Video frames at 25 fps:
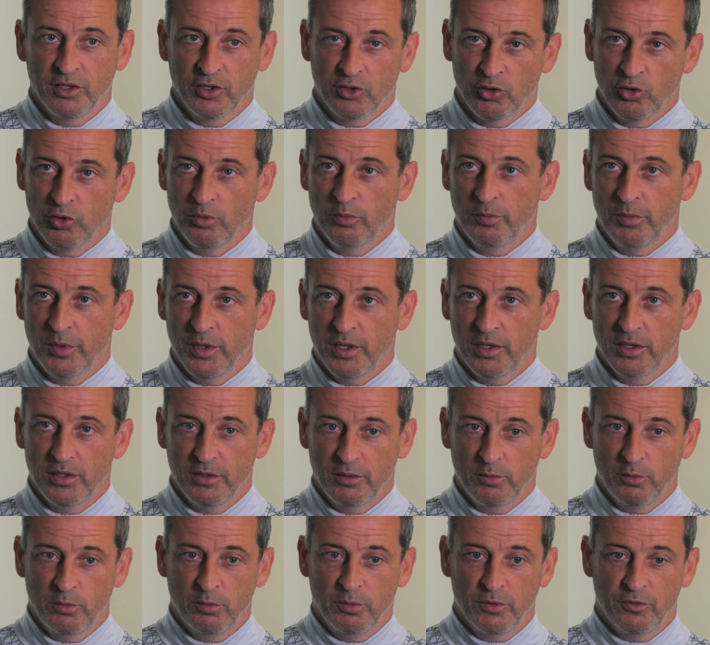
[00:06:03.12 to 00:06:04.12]
the group,
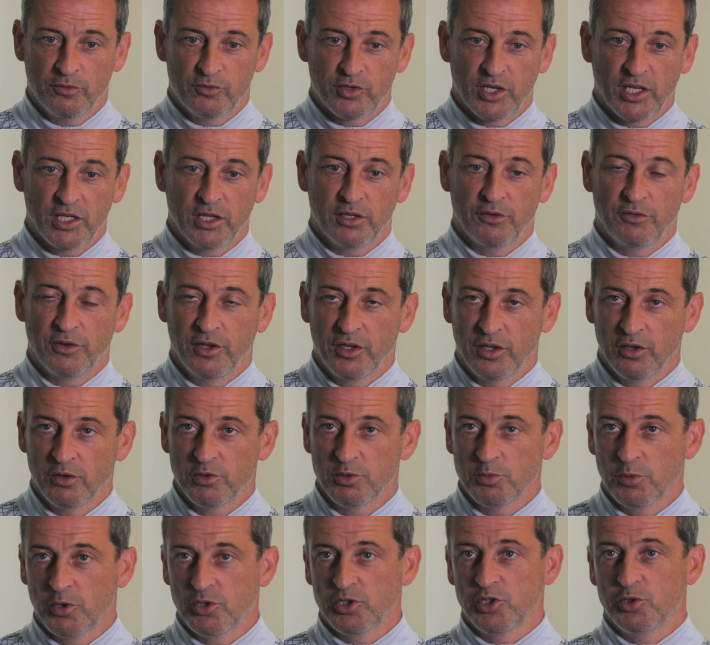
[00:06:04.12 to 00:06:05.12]
but we've tried to find out
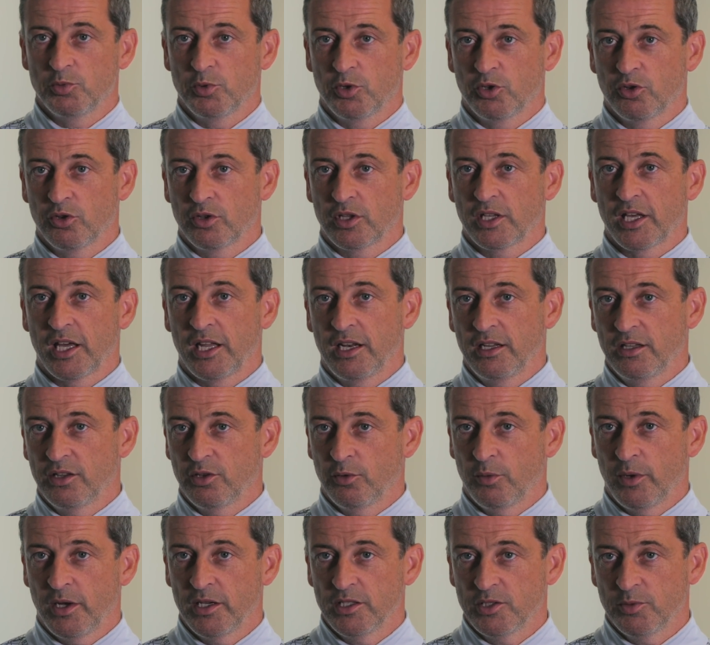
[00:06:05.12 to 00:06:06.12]
as much as we could
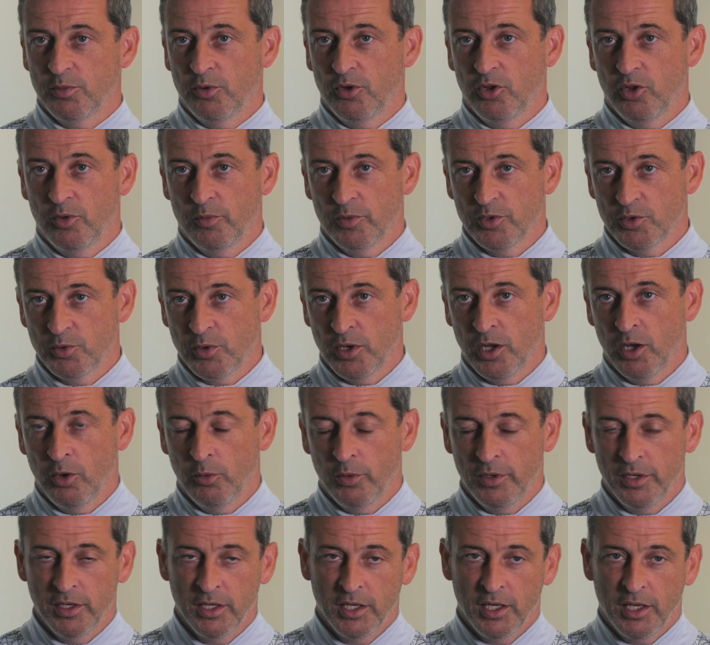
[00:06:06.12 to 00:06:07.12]
character-wise about them as
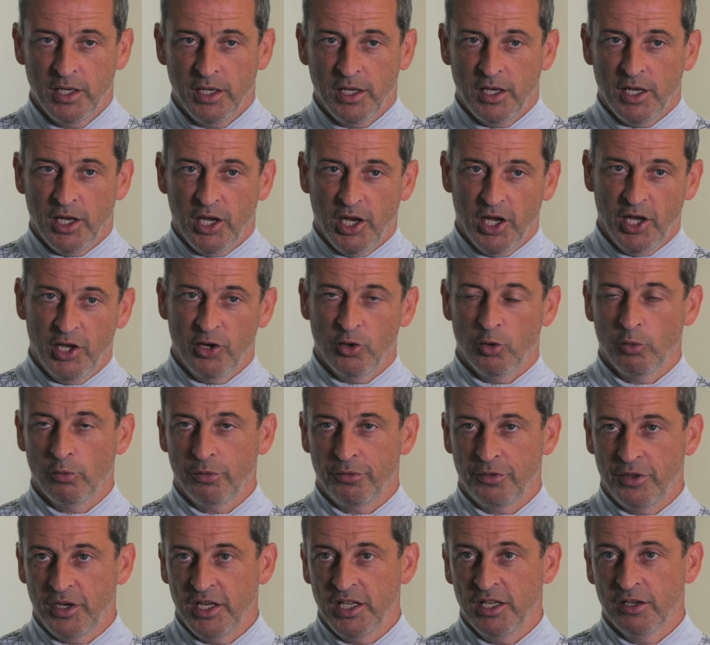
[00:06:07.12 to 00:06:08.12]
well, and
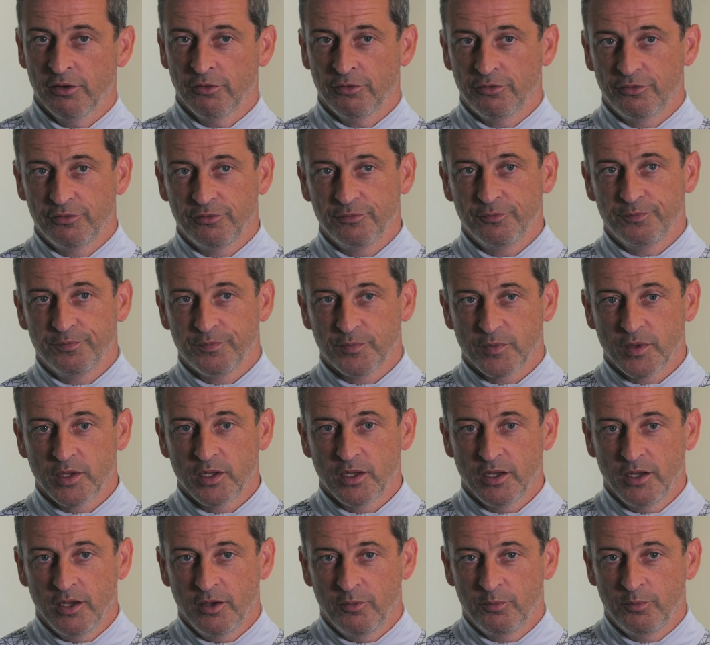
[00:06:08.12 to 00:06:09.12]
all three have
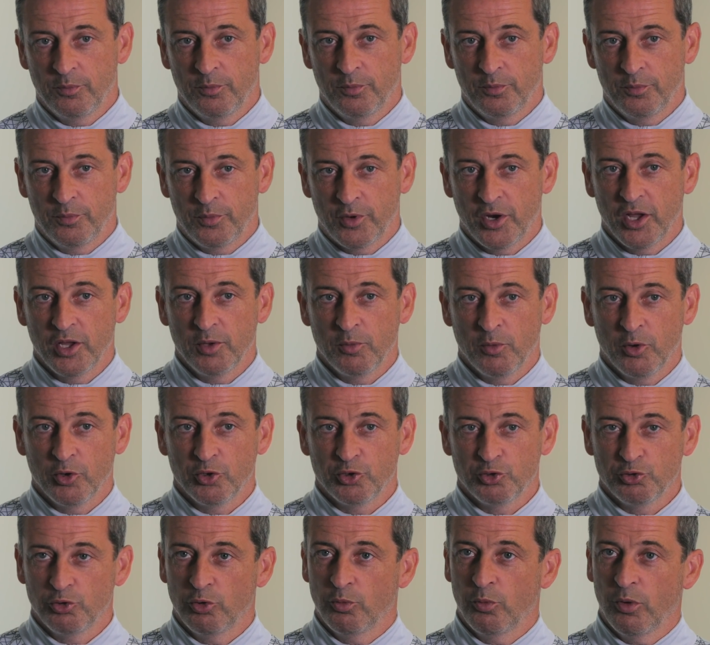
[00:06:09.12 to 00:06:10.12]
pretty
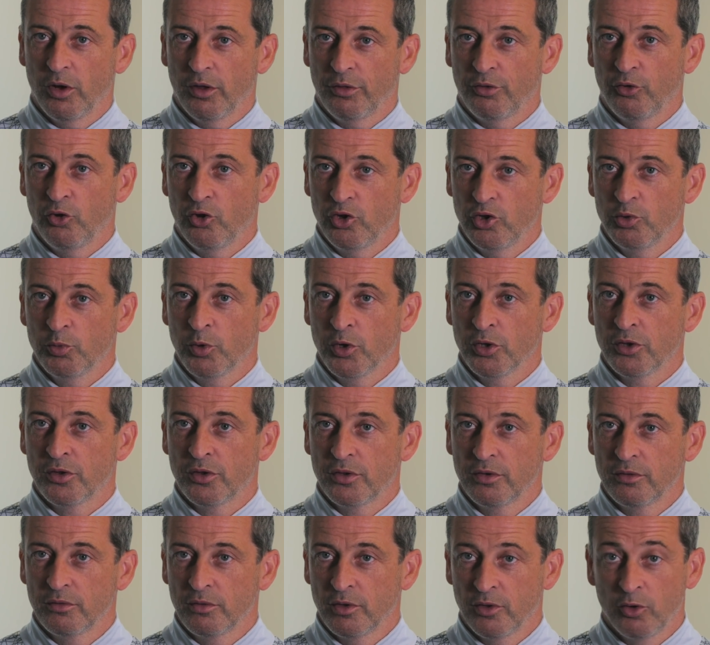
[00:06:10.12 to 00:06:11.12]
much shown what I thought they would.
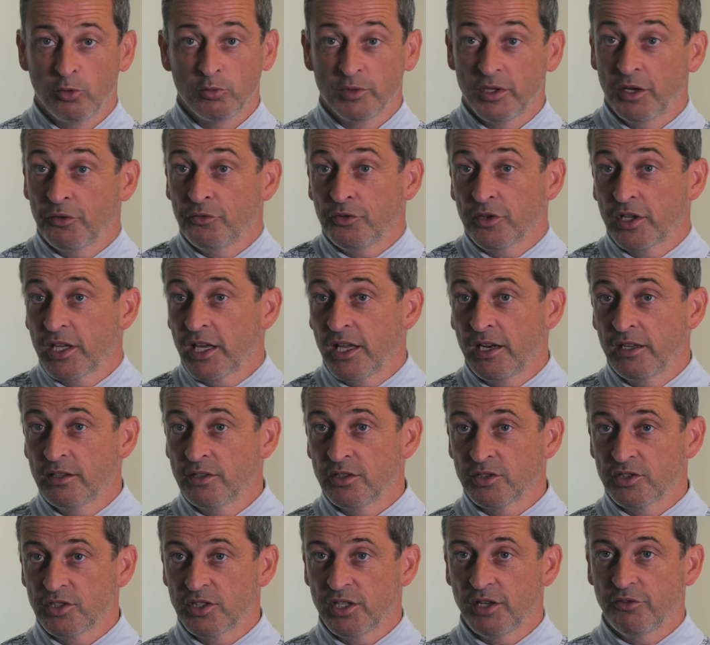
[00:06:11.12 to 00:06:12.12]
They're all different
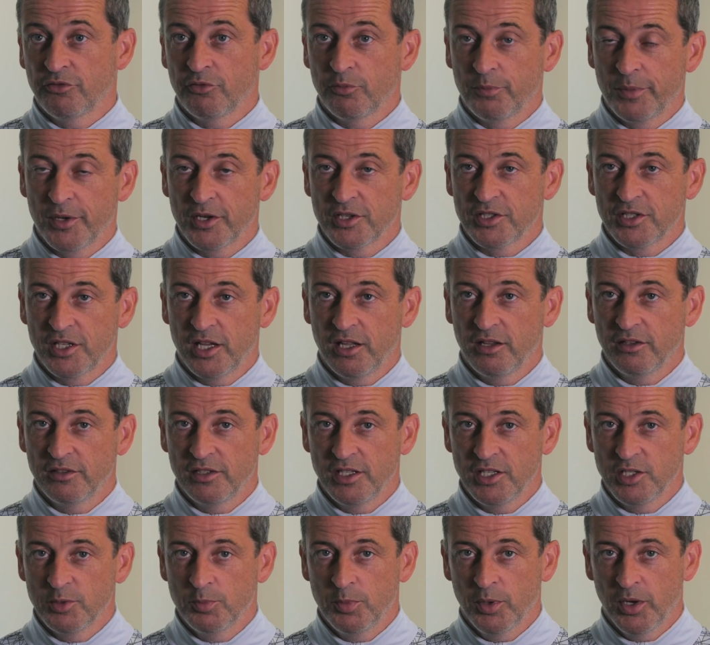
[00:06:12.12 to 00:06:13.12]
characters and different
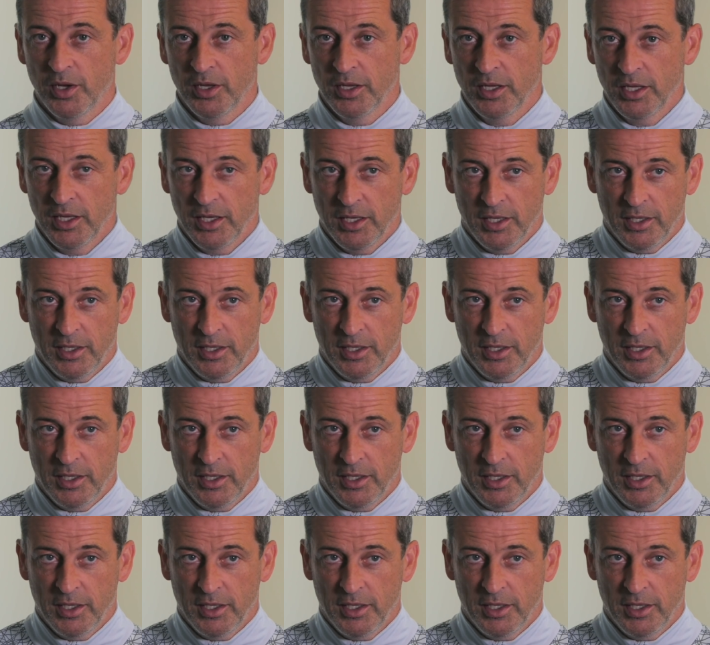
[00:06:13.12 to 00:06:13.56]
personalities, but